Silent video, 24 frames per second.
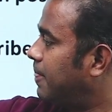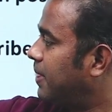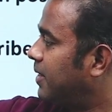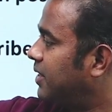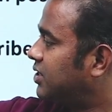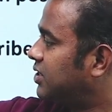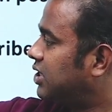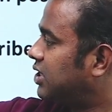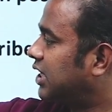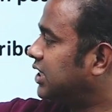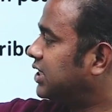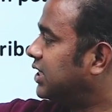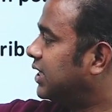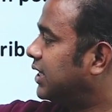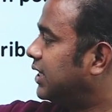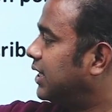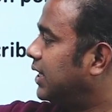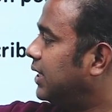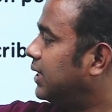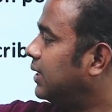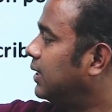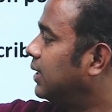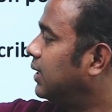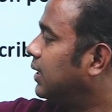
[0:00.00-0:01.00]
structure
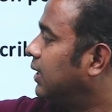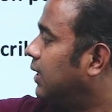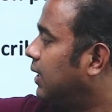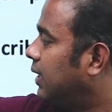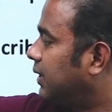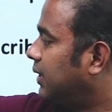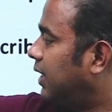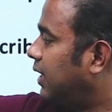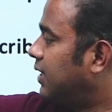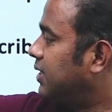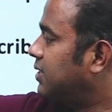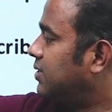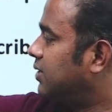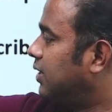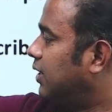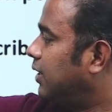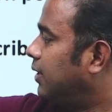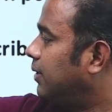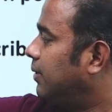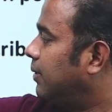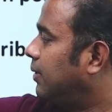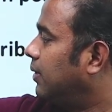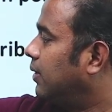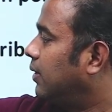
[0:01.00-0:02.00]
here. That is
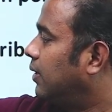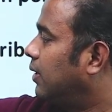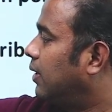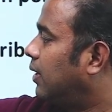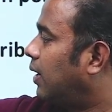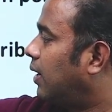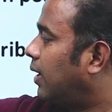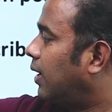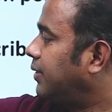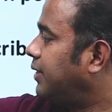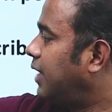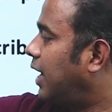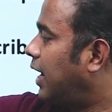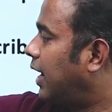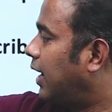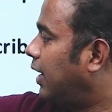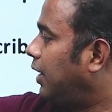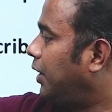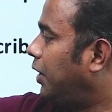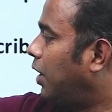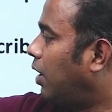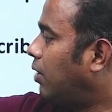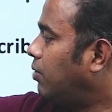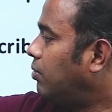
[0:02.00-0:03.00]
the
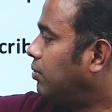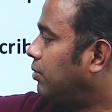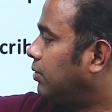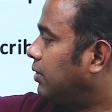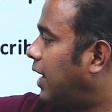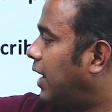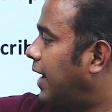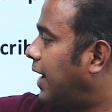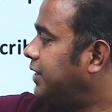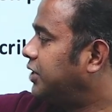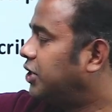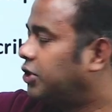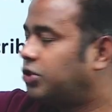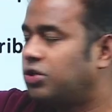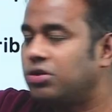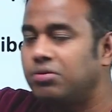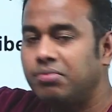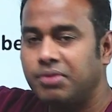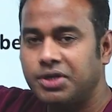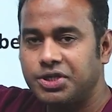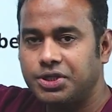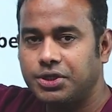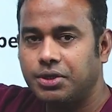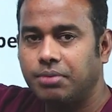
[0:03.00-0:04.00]
noun, the adjective
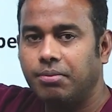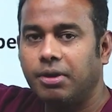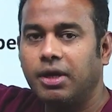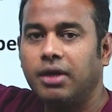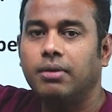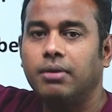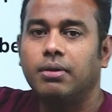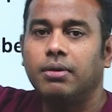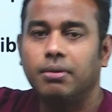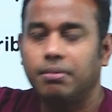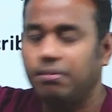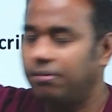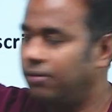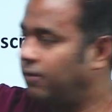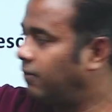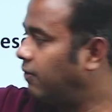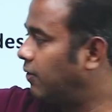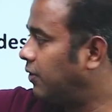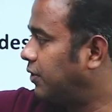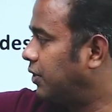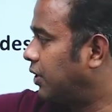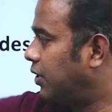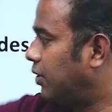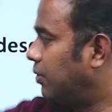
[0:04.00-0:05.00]
must be
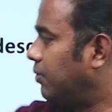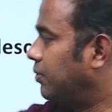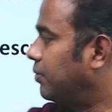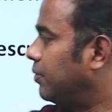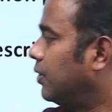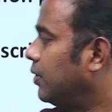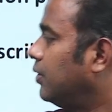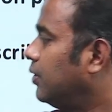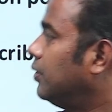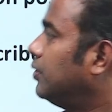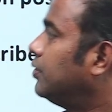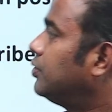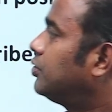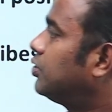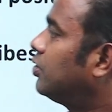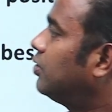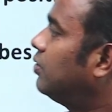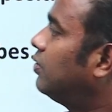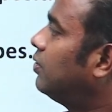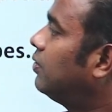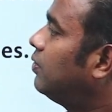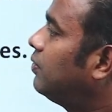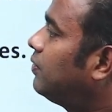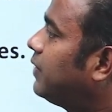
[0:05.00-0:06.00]
before the noun.
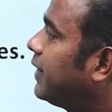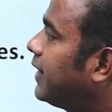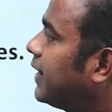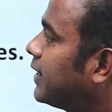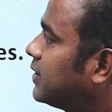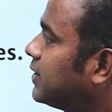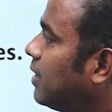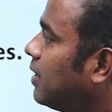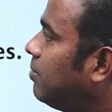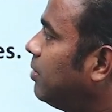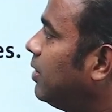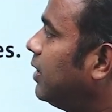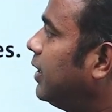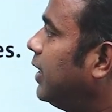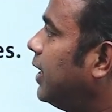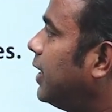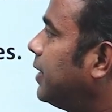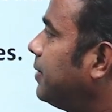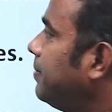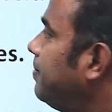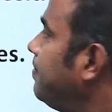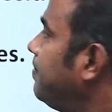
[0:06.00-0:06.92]
So for example here,